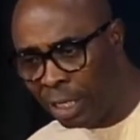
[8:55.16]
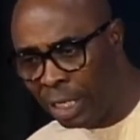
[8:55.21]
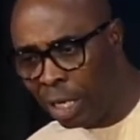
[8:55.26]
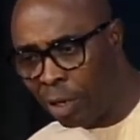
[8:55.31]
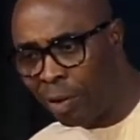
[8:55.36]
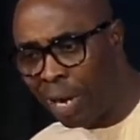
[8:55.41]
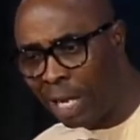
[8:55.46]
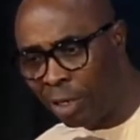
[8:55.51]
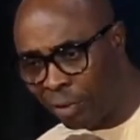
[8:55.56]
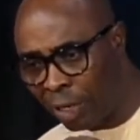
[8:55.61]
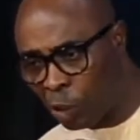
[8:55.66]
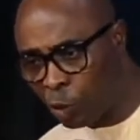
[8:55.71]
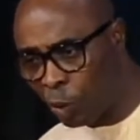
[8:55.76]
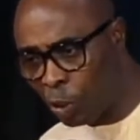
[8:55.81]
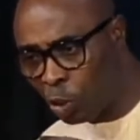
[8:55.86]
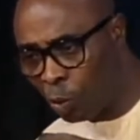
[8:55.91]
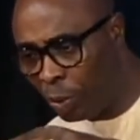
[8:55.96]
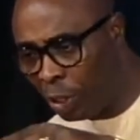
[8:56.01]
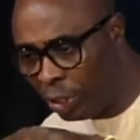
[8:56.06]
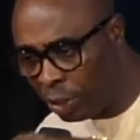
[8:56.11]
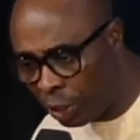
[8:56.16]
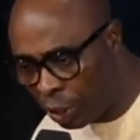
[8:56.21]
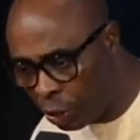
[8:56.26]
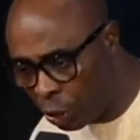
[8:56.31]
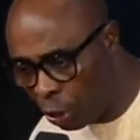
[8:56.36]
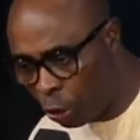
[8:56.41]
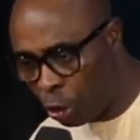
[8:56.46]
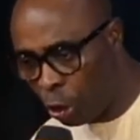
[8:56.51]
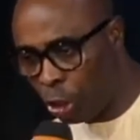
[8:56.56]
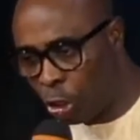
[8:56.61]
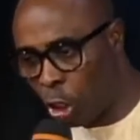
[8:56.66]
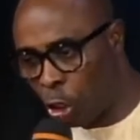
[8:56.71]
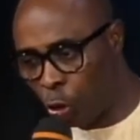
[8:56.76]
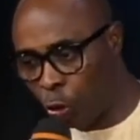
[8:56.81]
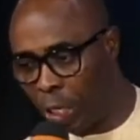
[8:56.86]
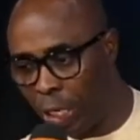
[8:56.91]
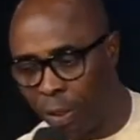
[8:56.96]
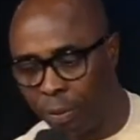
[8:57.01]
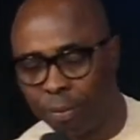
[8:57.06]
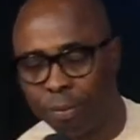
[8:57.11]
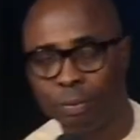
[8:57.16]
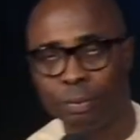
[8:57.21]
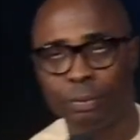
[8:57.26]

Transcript: the right responsibilities in Jesus' name.